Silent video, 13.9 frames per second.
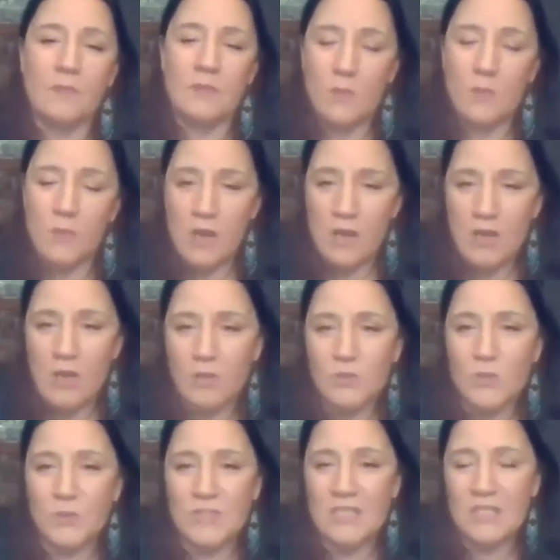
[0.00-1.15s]
So in our
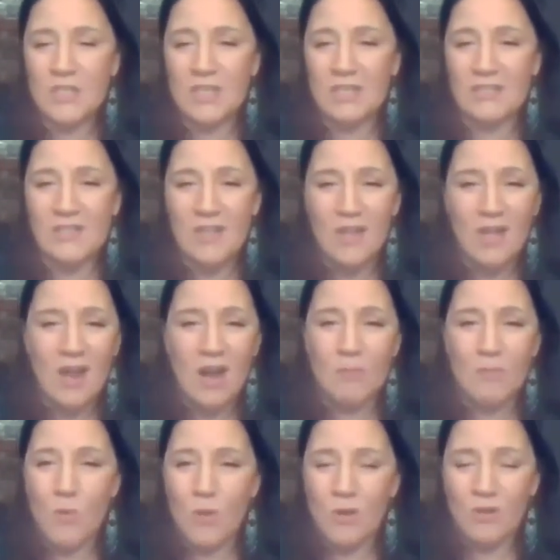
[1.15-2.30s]
cultural teachings, our
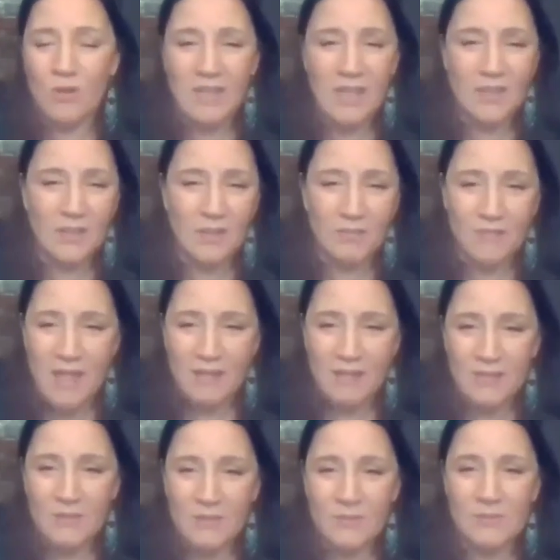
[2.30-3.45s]
moral and ethical
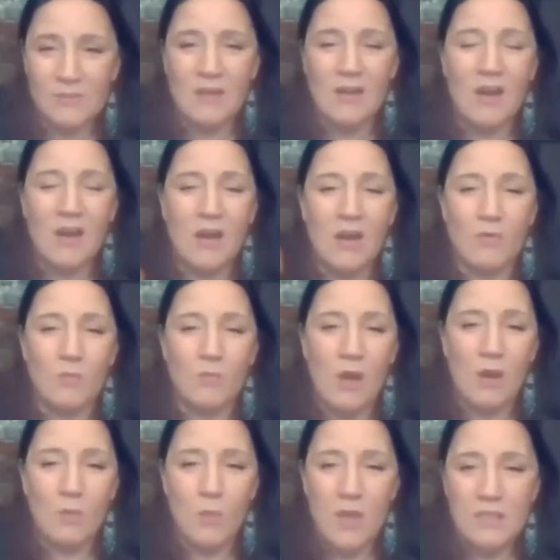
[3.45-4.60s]
values,
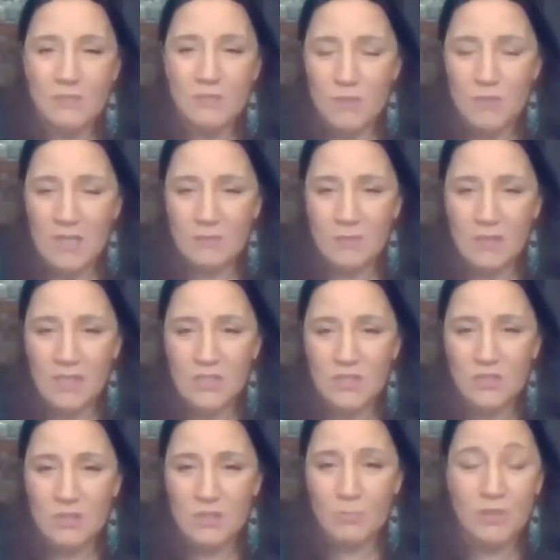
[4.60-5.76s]
our ways of being in
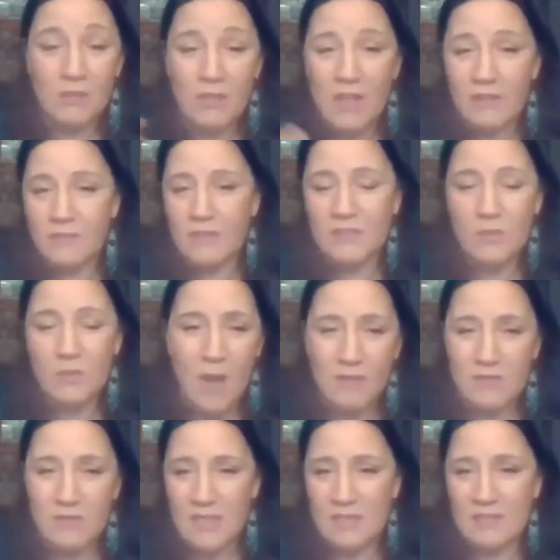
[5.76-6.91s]
relationship with the life that's
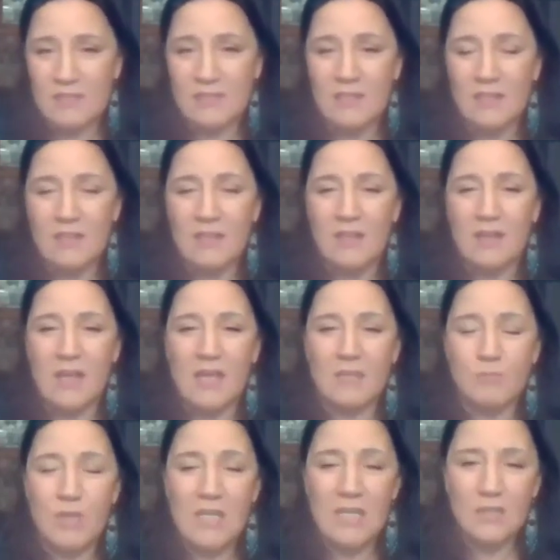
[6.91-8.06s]
around us,
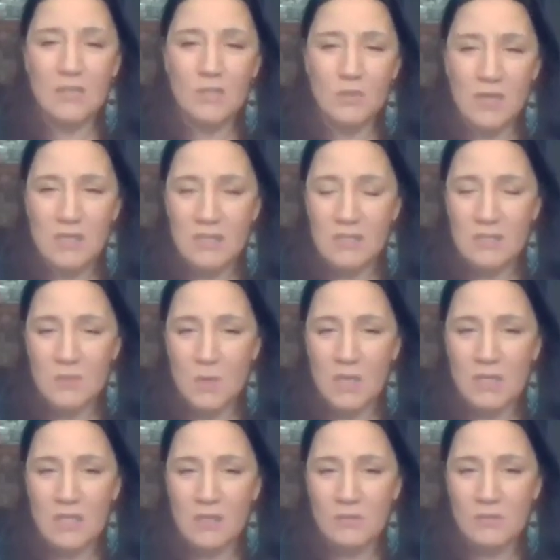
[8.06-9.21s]
being integrated into our
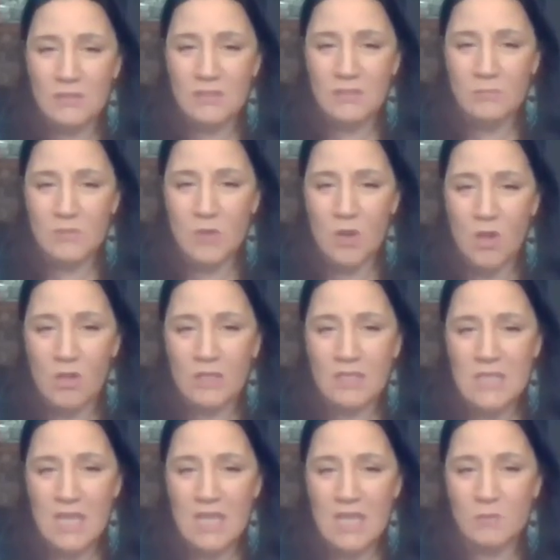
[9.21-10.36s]
ecosystems are all
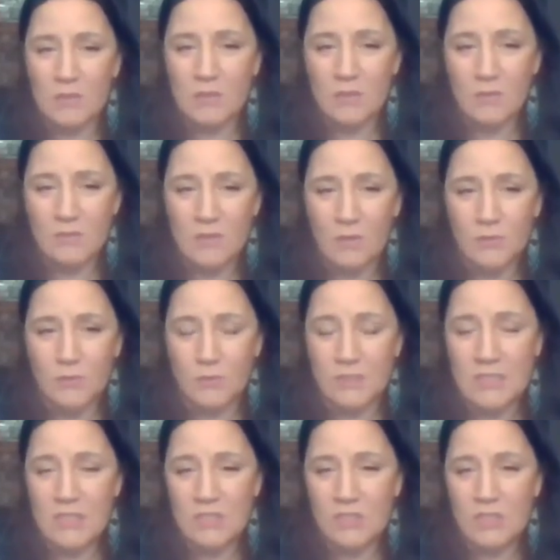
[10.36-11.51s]
contained within those cultural
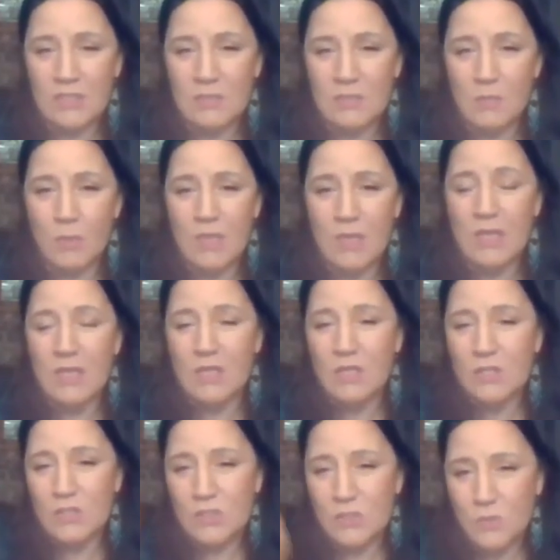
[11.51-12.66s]
teachings. And when we
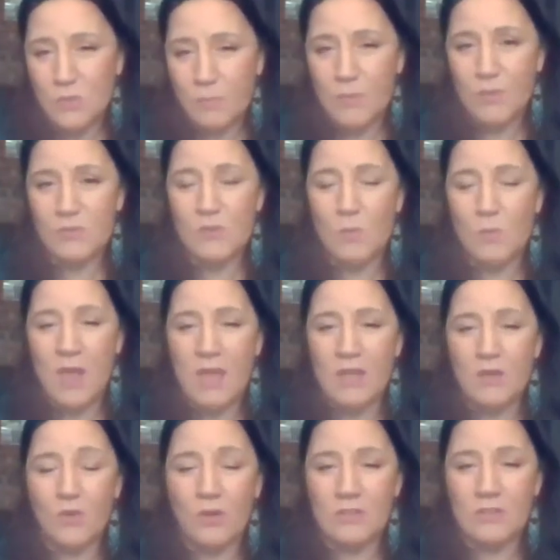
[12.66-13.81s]
strip those away
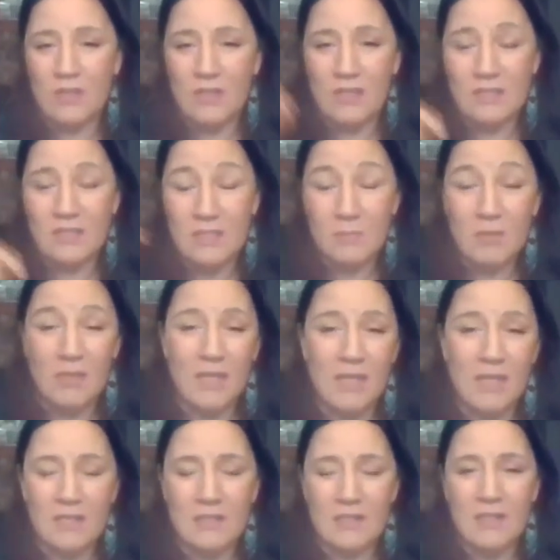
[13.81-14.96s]
in order to
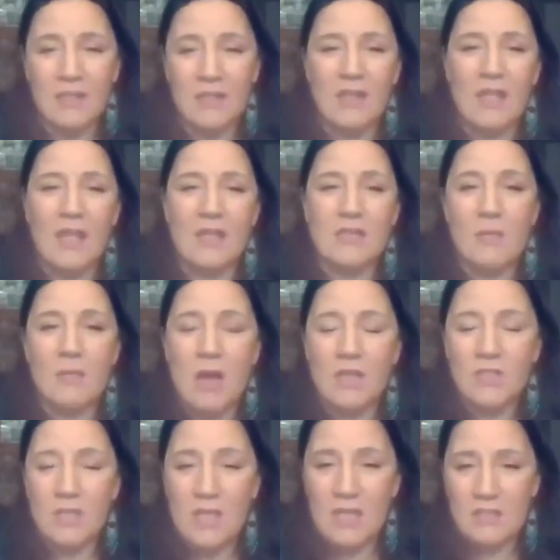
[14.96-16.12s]
assimilate and
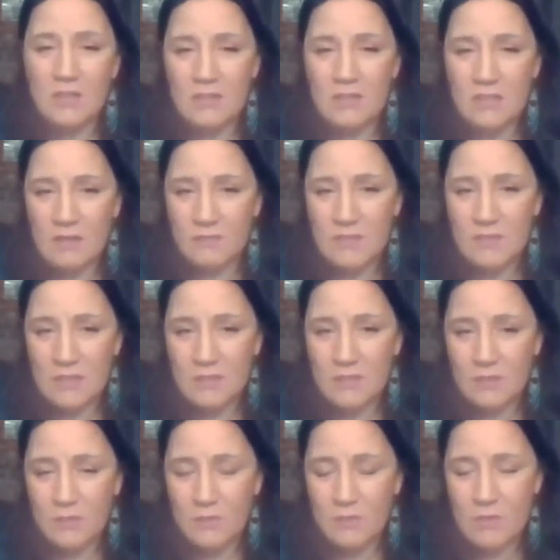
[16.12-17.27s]
homogenize ourselves
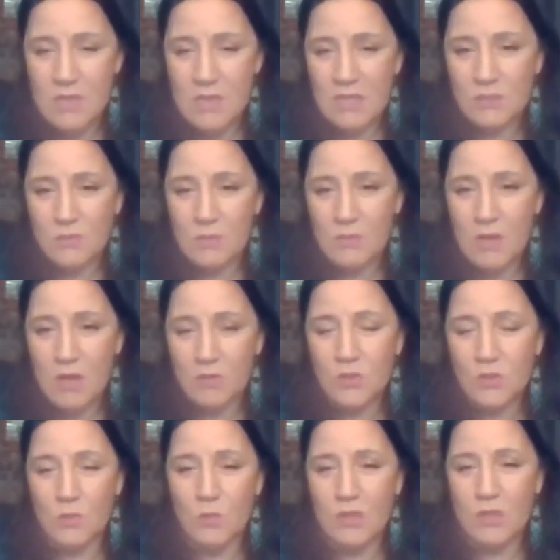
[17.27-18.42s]
into the mainstream
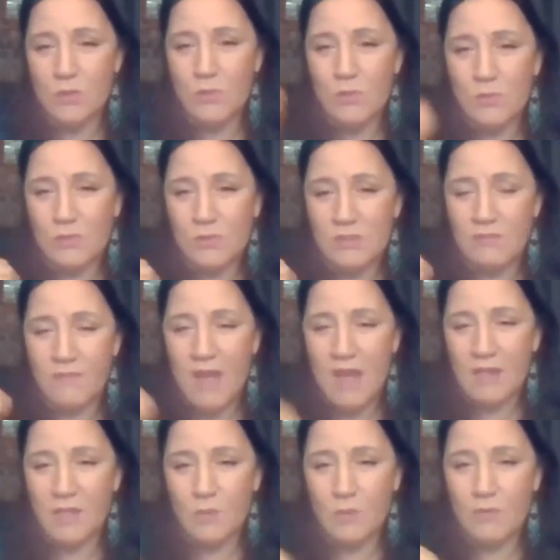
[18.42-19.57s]
culture, we lose the
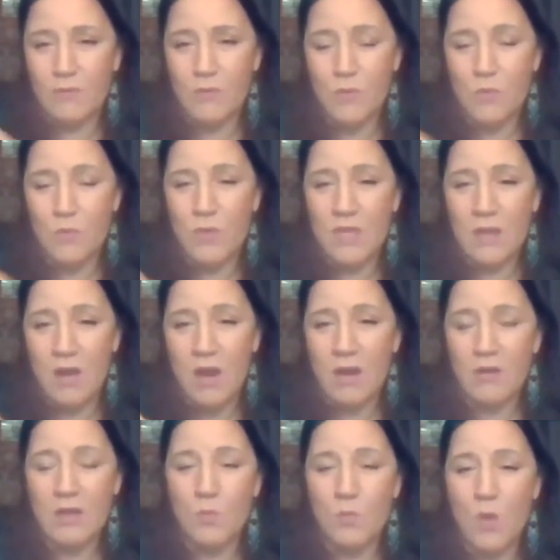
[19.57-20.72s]
value of who we
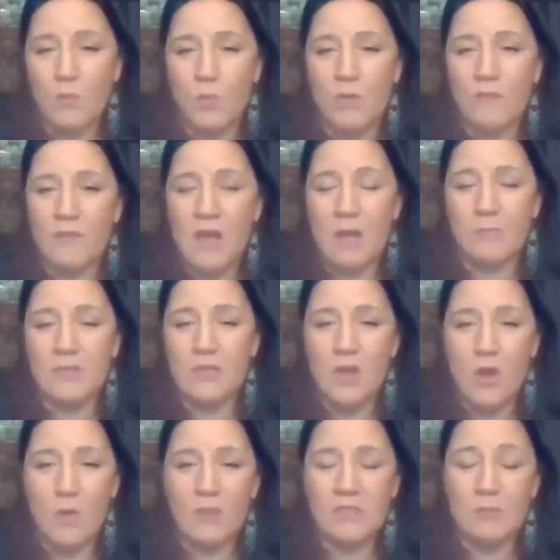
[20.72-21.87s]
are and what we've come to
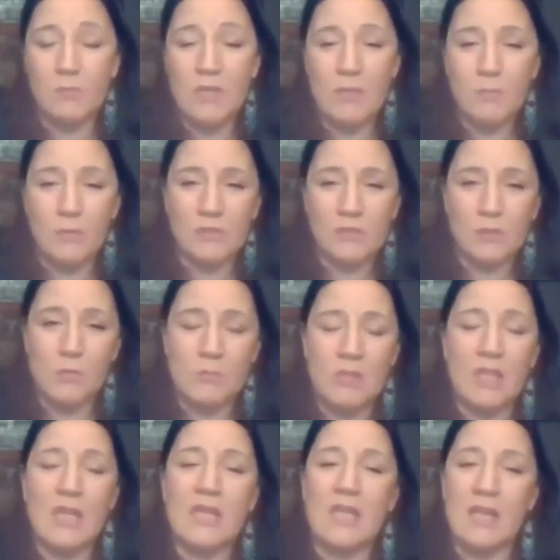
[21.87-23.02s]
know as a people through
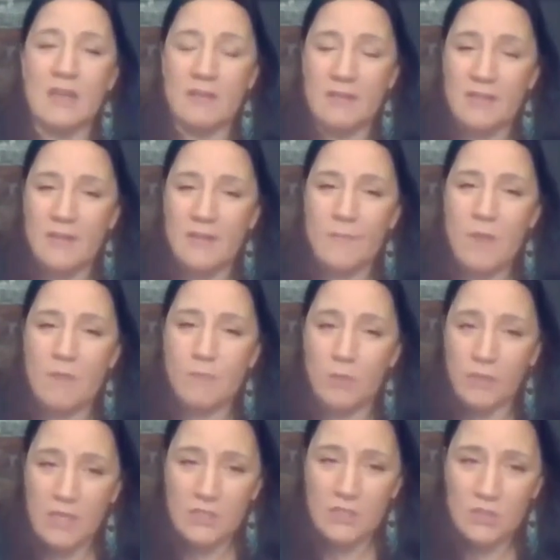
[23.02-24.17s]
millennia of
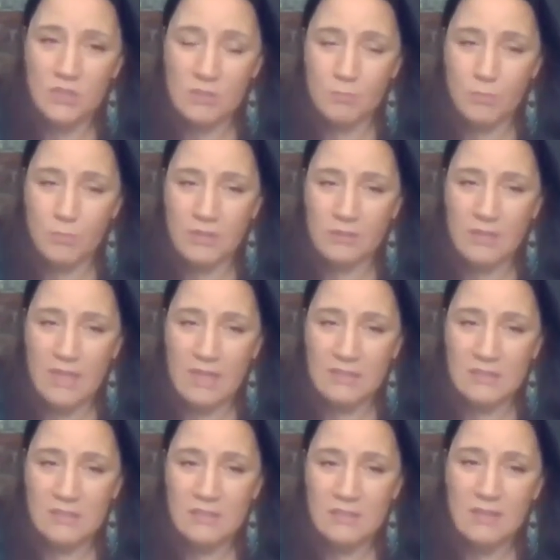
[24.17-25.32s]
relationship with the
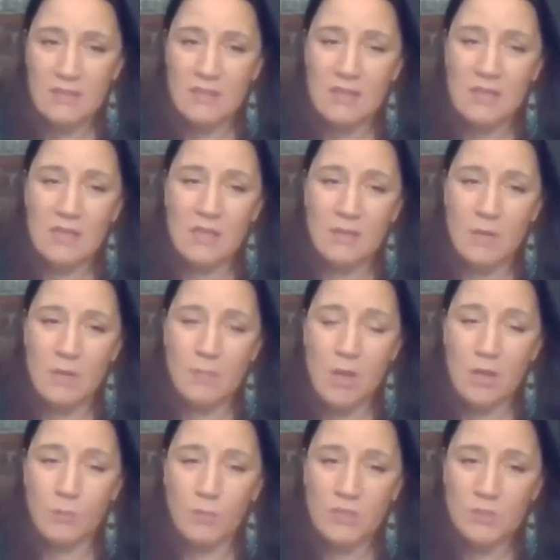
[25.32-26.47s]
lands
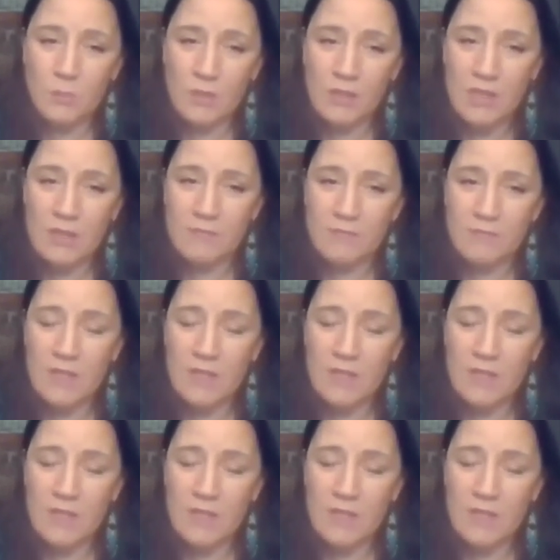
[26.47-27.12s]
upon which we live.